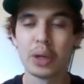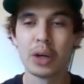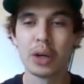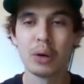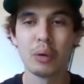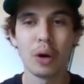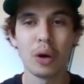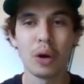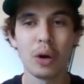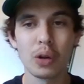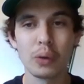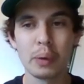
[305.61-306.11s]
and we
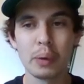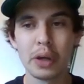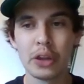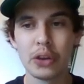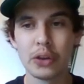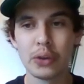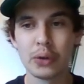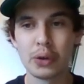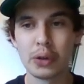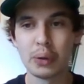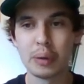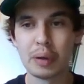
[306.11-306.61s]
go all the
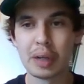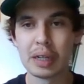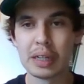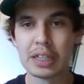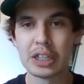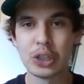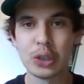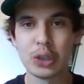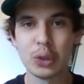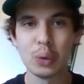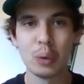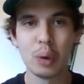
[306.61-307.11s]
way through
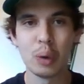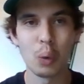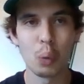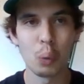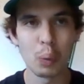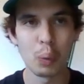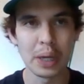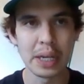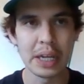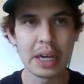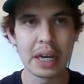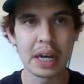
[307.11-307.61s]
into
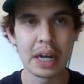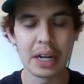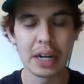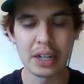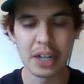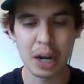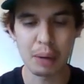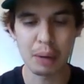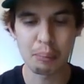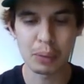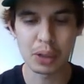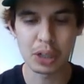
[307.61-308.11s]
week
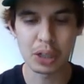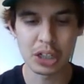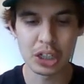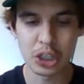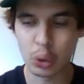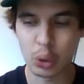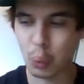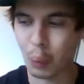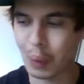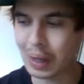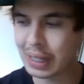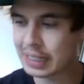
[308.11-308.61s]

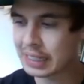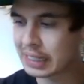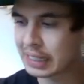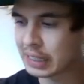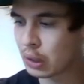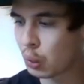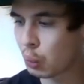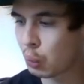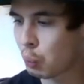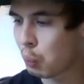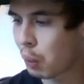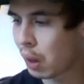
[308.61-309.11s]
number
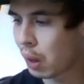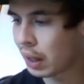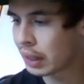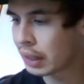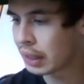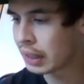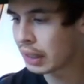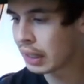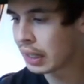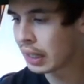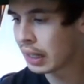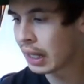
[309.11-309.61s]

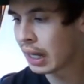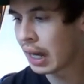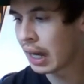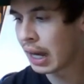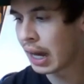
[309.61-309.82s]
21